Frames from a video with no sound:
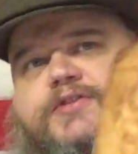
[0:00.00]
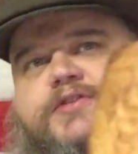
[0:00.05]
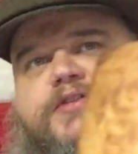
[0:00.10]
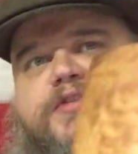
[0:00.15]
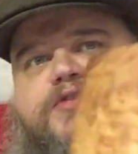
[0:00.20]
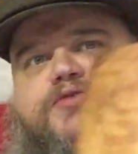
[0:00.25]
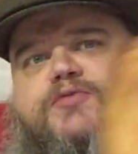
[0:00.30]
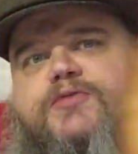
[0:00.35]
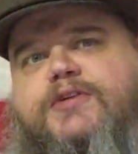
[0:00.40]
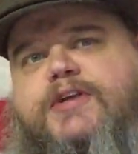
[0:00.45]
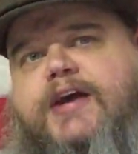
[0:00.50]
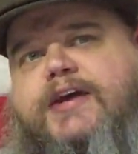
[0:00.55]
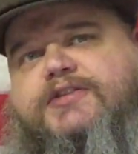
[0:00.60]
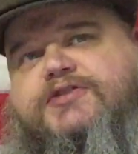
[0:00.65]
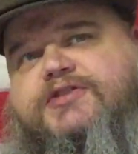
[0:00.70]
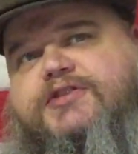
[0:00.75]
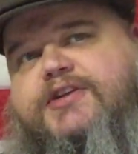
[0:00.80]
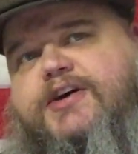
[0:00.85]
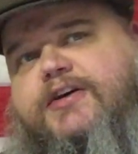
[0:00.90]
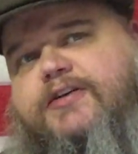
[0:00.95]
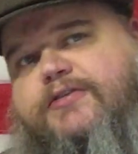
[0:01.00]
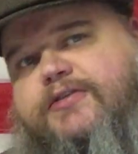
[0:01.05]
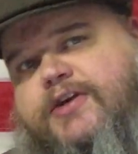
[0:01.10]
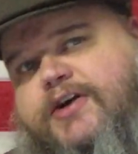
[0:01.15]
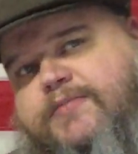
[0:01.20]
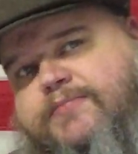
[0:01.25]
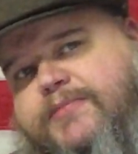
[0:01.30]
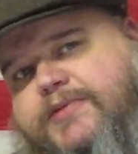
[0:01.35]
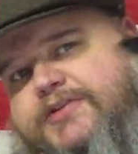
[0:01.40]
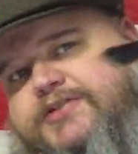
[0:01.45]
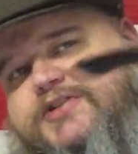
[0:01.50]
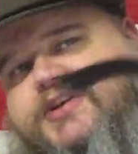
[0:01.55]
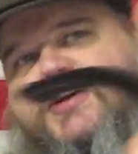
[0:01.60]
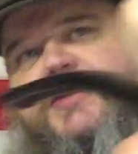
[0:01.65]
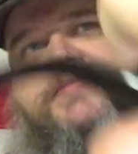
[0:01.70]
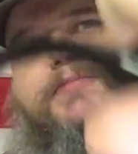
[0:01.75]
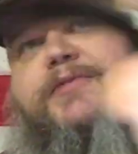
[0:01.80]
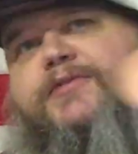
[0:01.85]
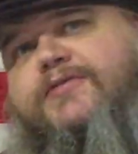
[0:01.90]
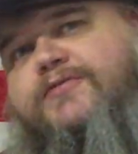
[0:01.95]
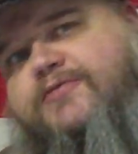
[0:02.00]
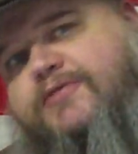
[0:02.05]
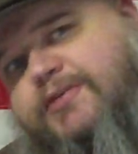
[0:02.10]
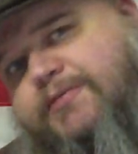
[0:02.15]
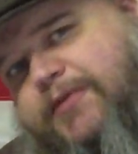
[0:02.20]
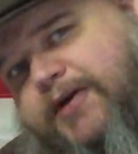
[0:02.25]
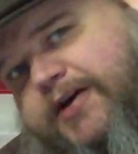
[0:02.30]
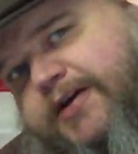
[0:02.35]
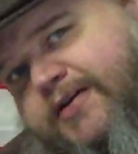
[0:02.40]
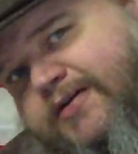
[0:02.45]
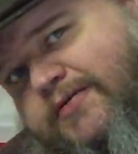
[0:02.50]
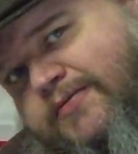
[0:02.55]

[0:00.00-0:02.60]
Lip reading: This one hasn't colored up much yet, but one of my